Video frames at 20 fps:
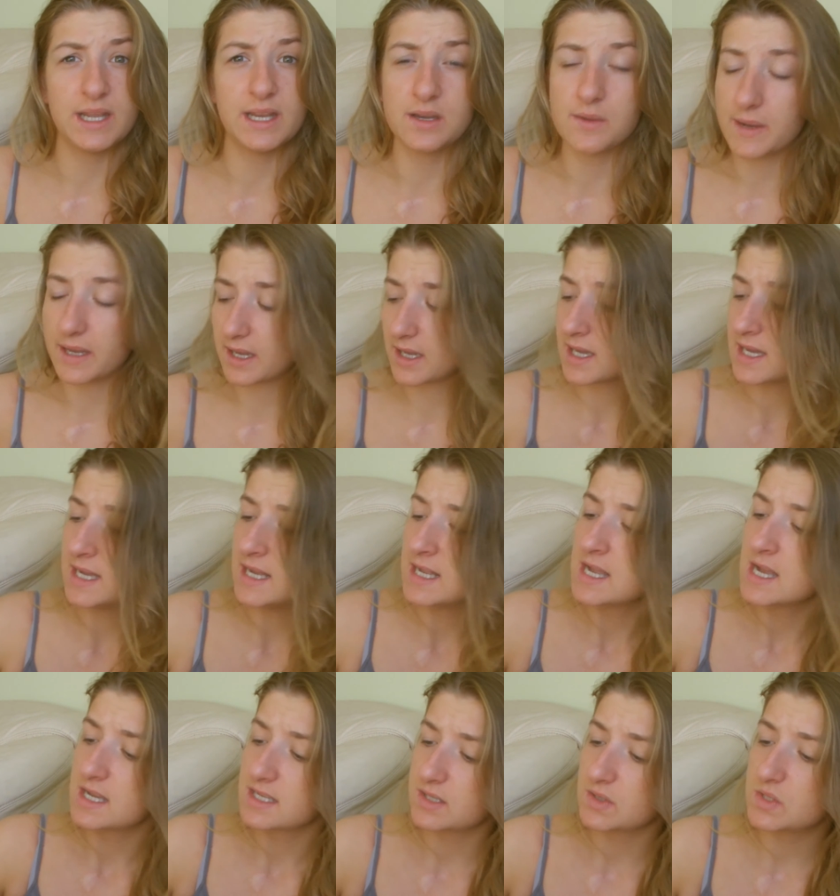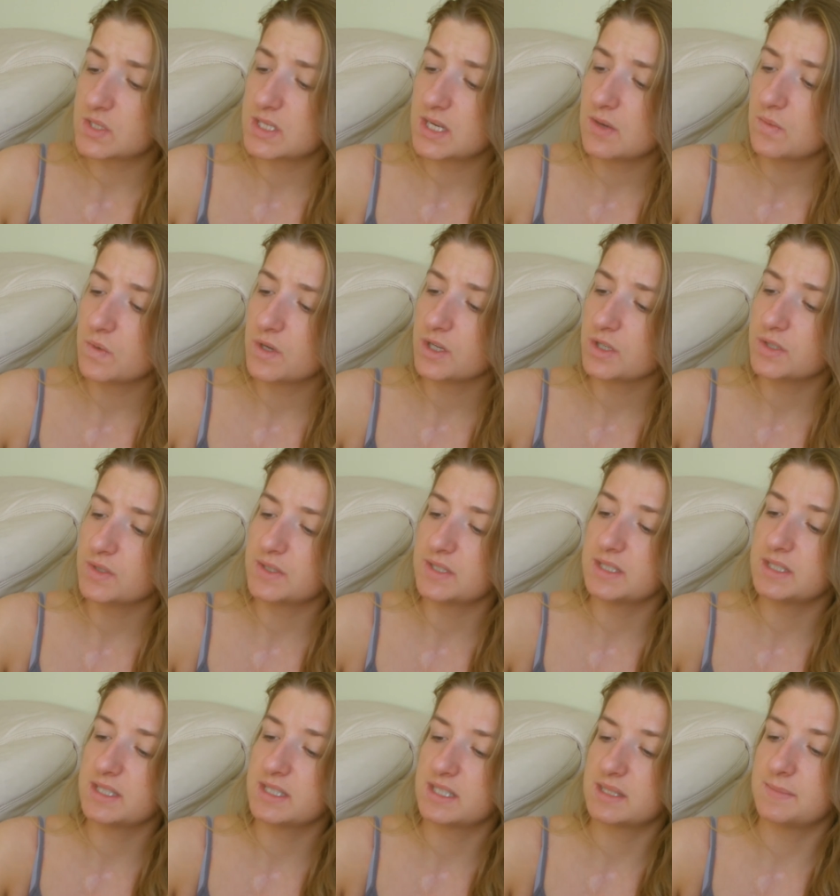Anyway, so today we are
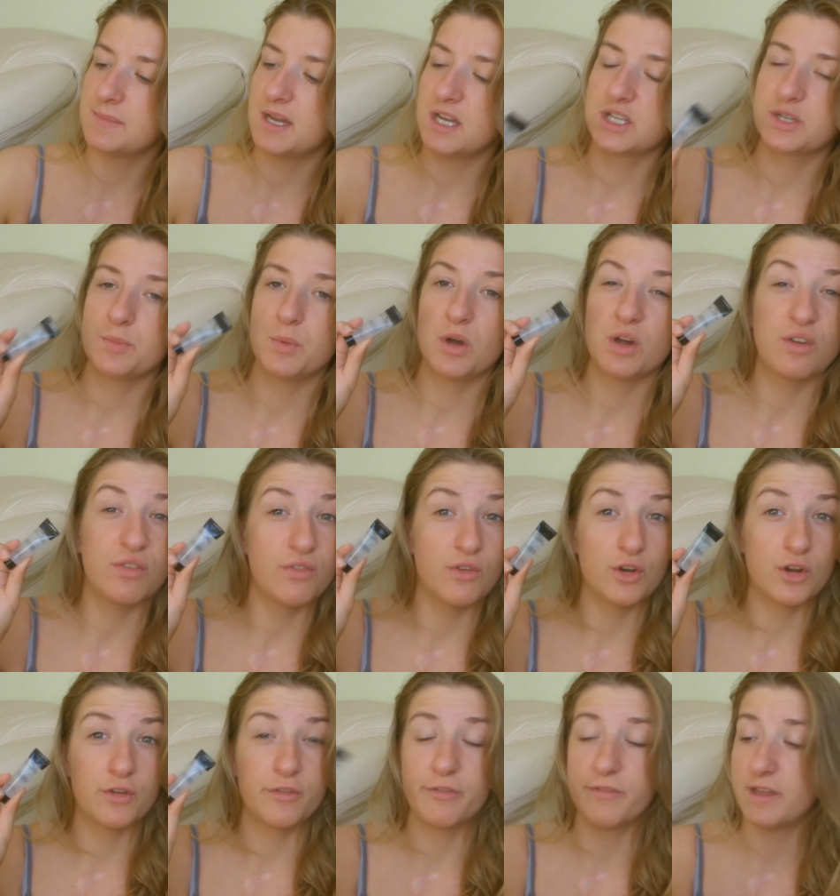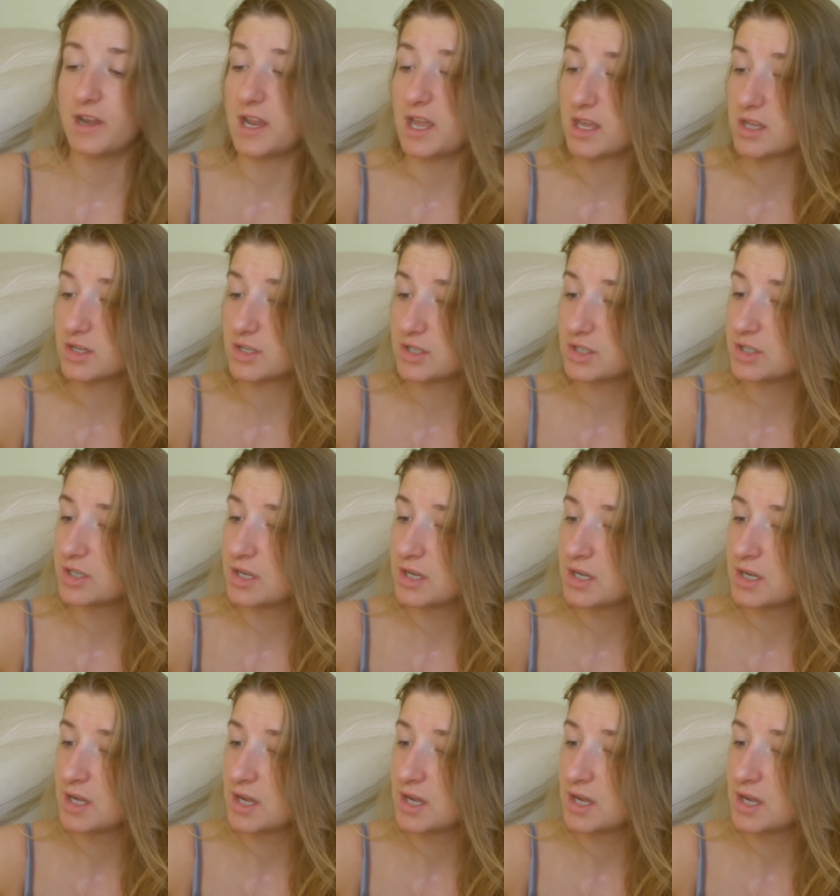using the Smashbox Photo Finish